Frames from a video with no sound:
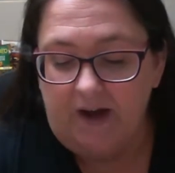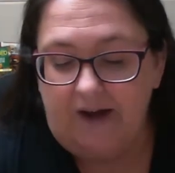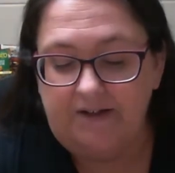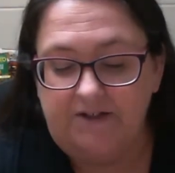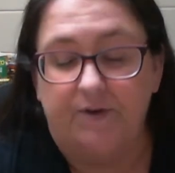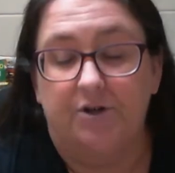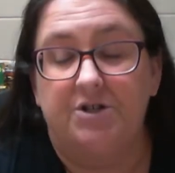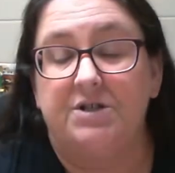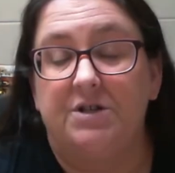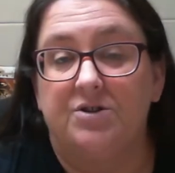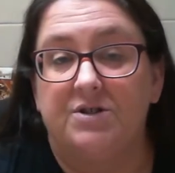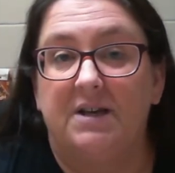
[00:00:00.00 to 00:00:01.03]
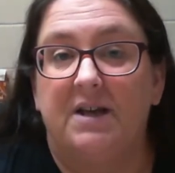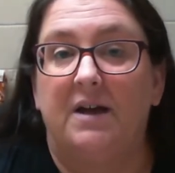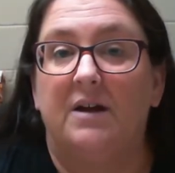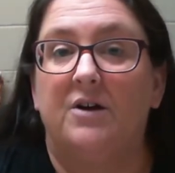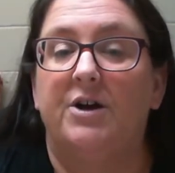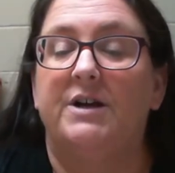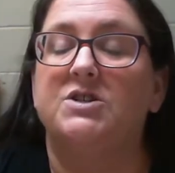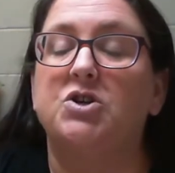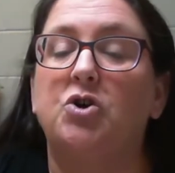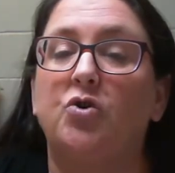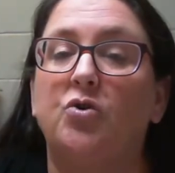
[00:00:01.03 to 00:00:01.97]
As far as nursing care, it
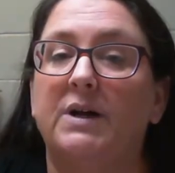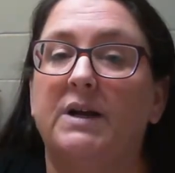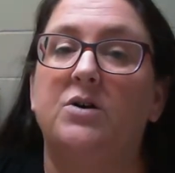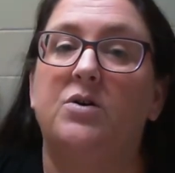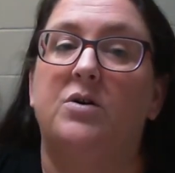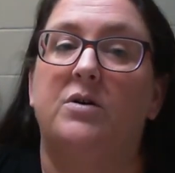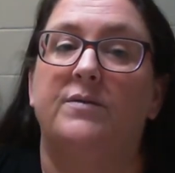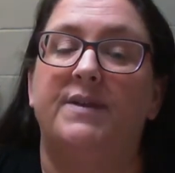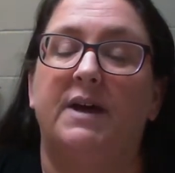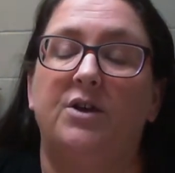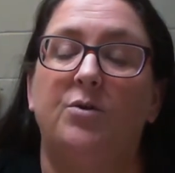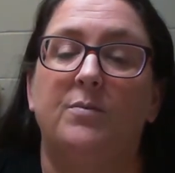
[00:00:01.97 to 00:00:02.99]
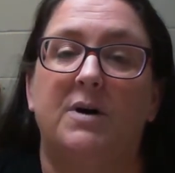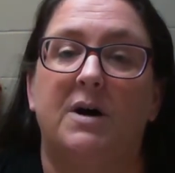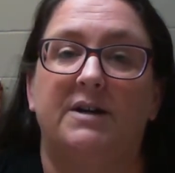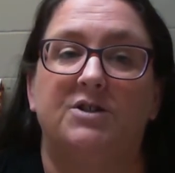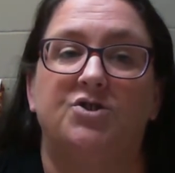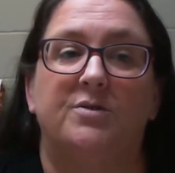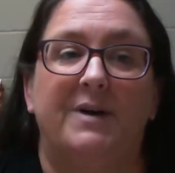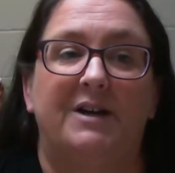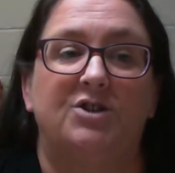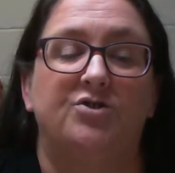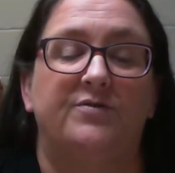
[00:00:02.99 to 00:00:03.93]
is critical that you monitor to
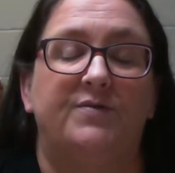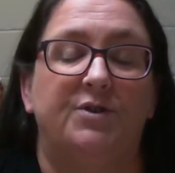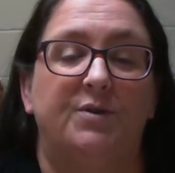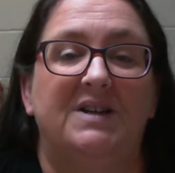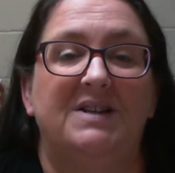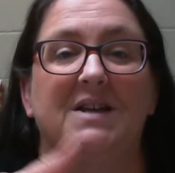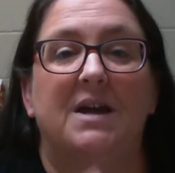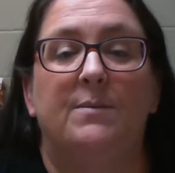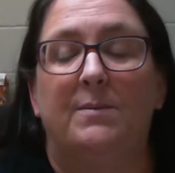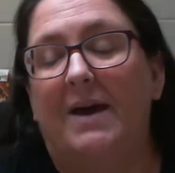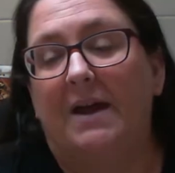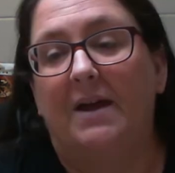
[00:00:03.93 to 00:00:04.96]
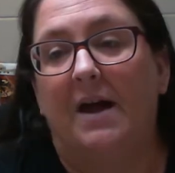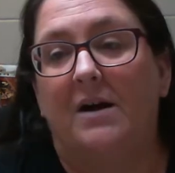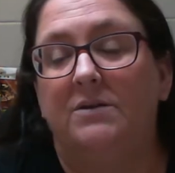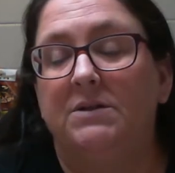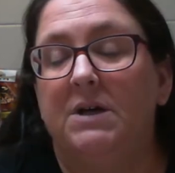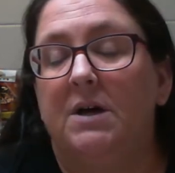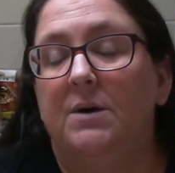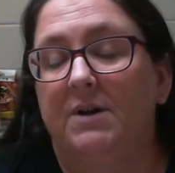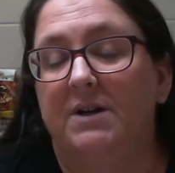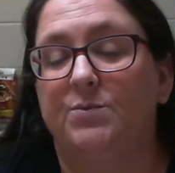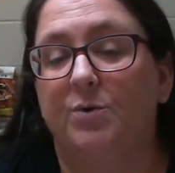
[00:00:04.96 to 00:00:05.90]
make sure fluid is coming back out
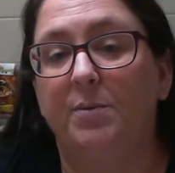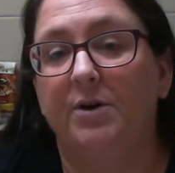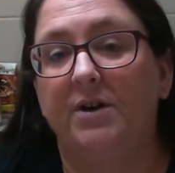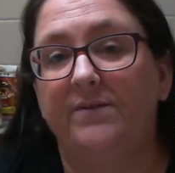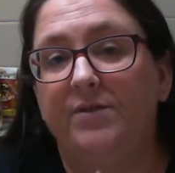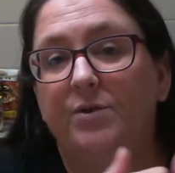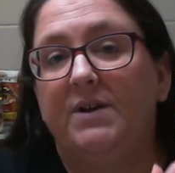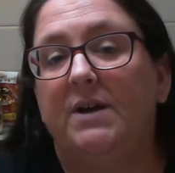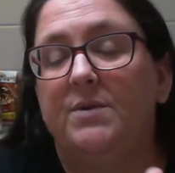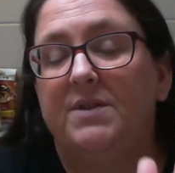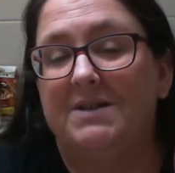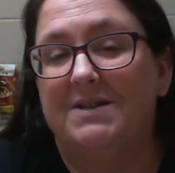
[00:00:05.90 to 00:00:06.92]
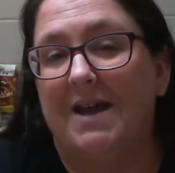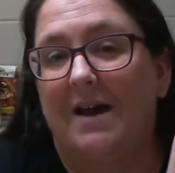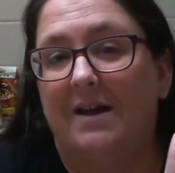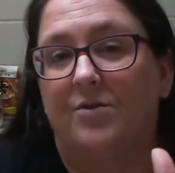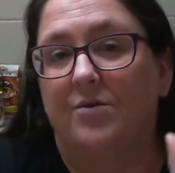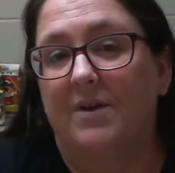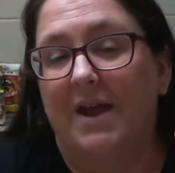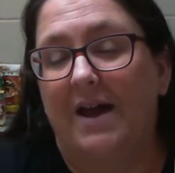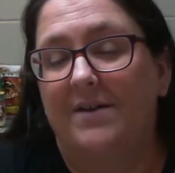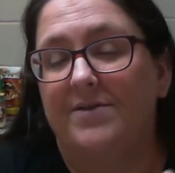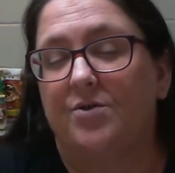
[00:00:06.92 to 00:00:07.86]
because we're putting fluid in with this catheter,
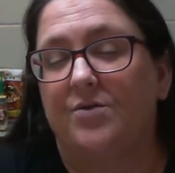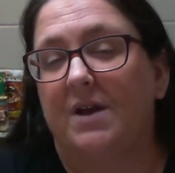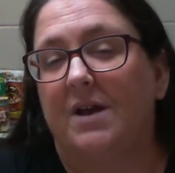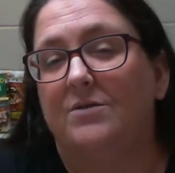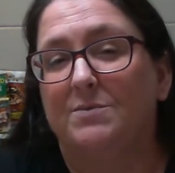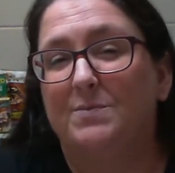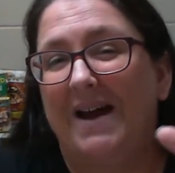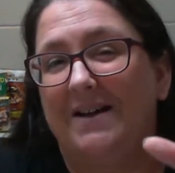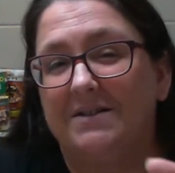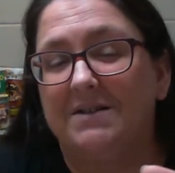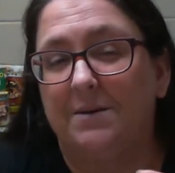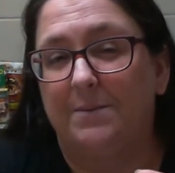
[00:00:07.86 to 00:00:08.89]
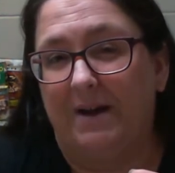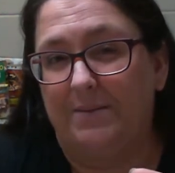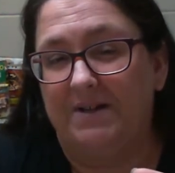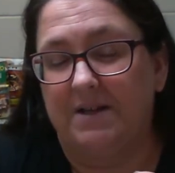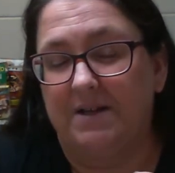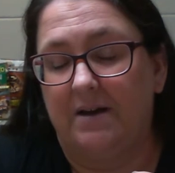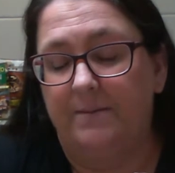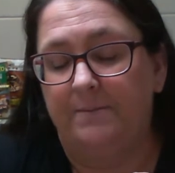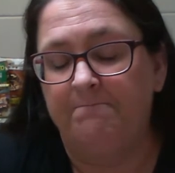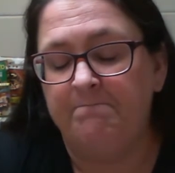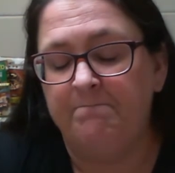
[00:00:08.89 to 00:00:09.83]
catheter that goes past the baby's head.